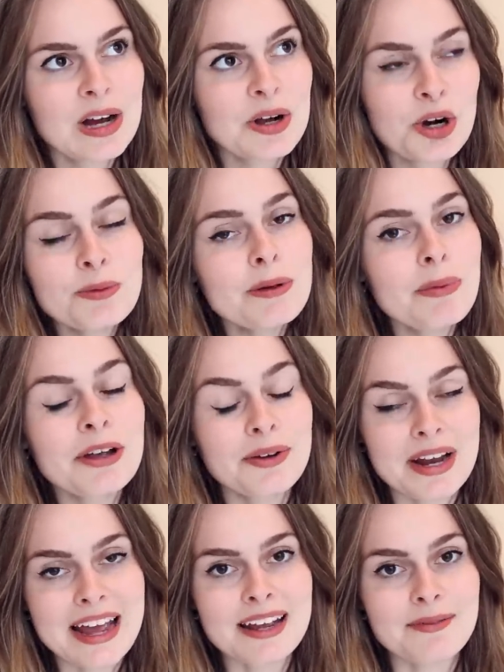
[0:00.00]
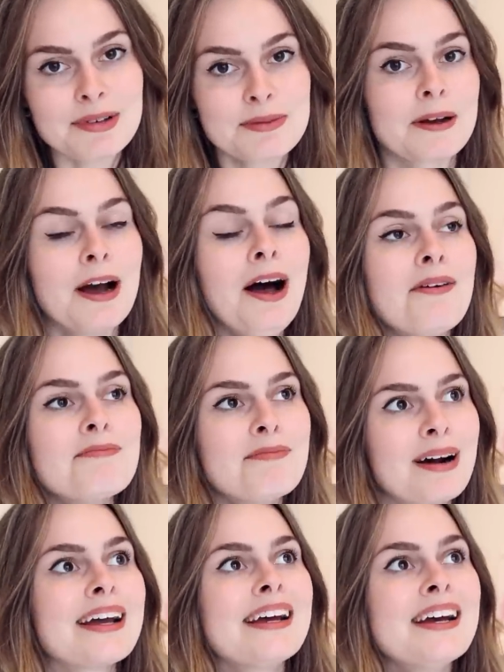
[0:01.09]
Call Me By Your Name has become
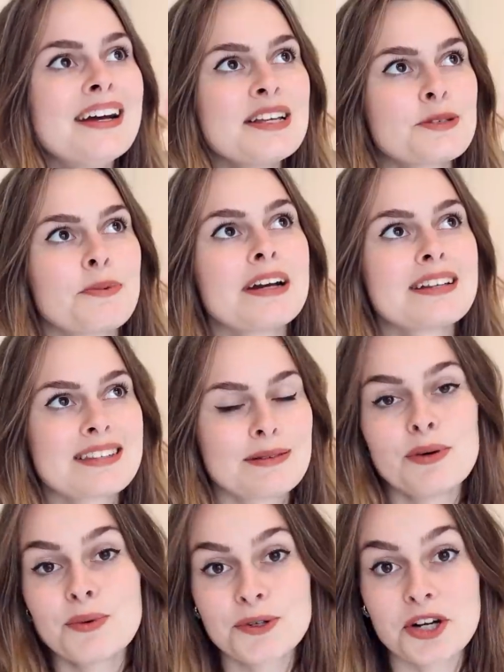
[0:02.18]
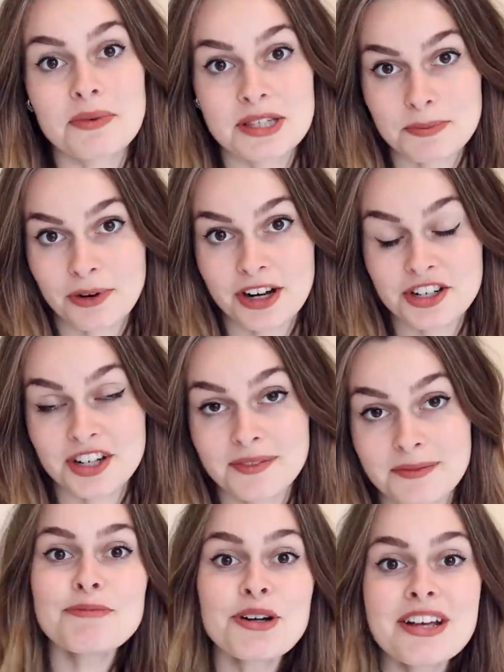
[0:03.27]
my spring and summer wardrobe inspiration.
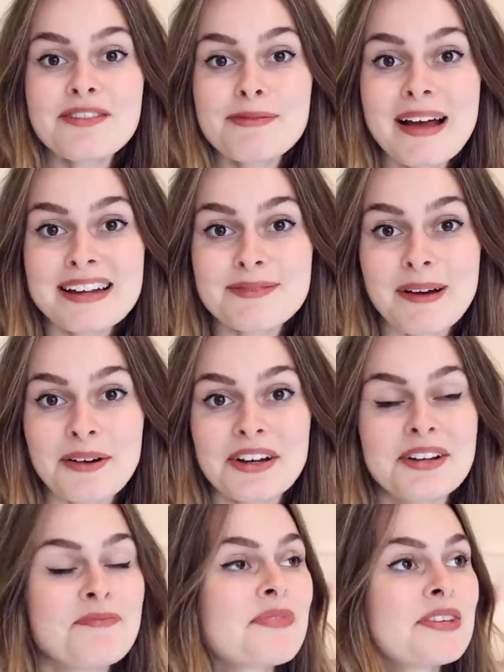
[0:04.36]
I'm not even mad about it.